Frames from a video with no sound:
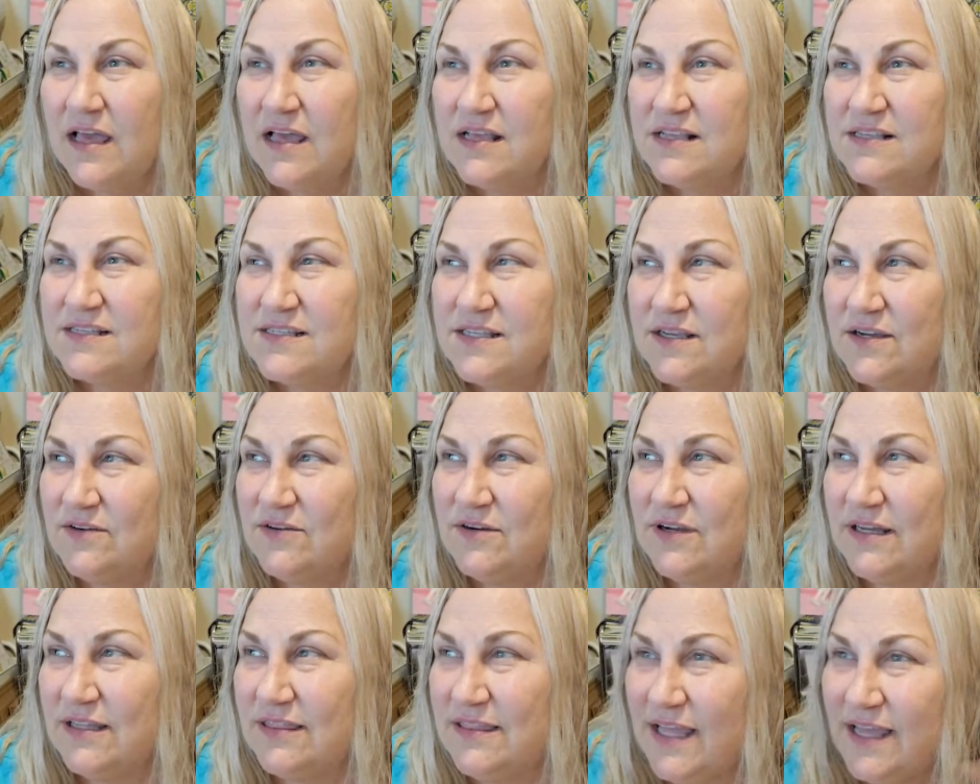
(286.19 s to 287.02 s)
So,
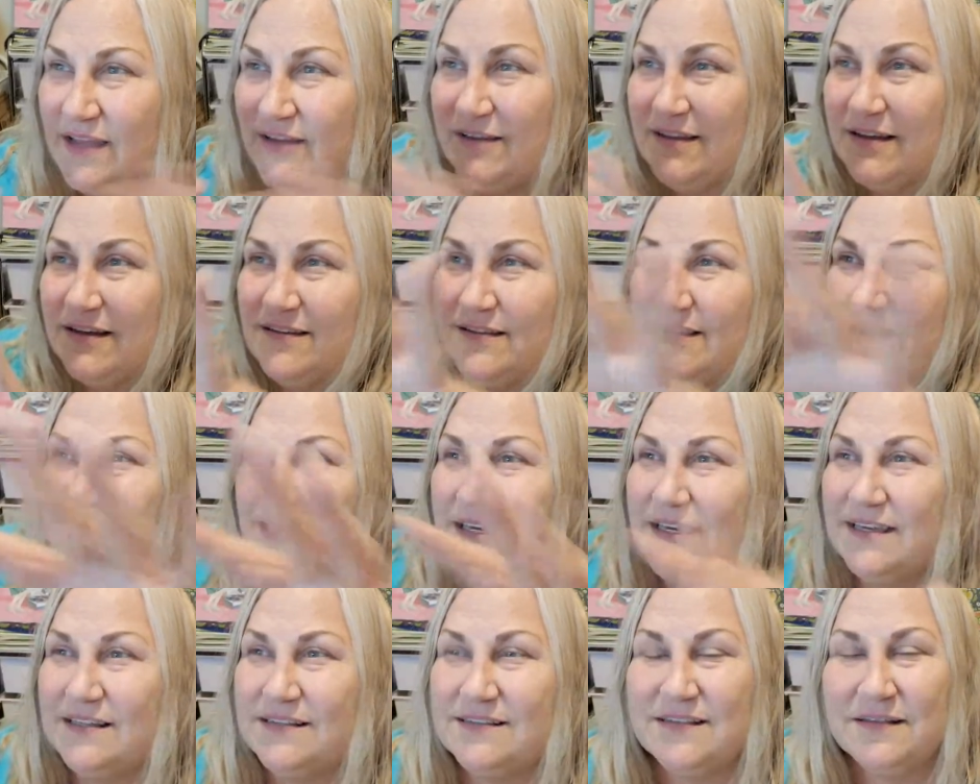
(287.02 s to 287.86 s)

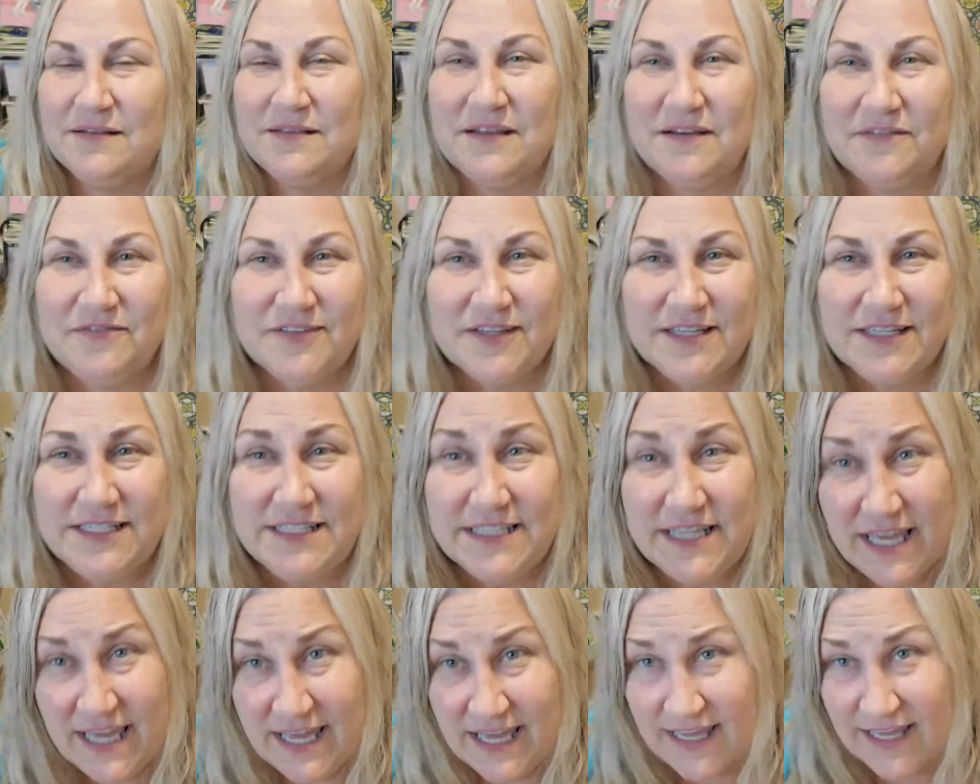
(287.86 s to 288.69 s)
luckily, it's a lovely
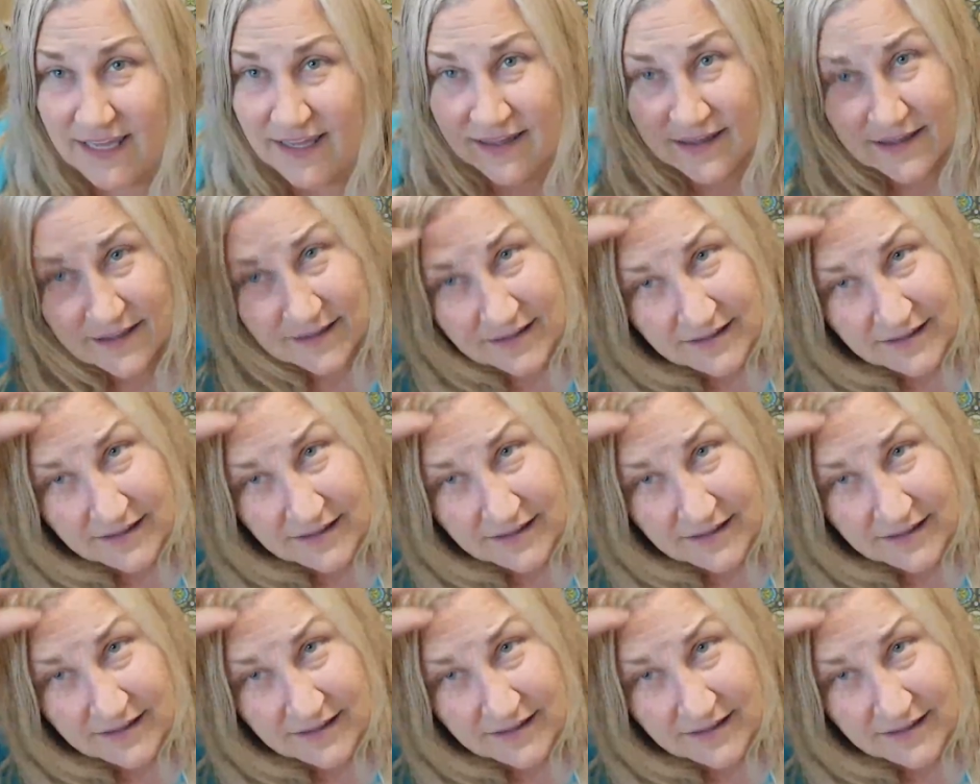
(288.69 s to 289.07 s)
day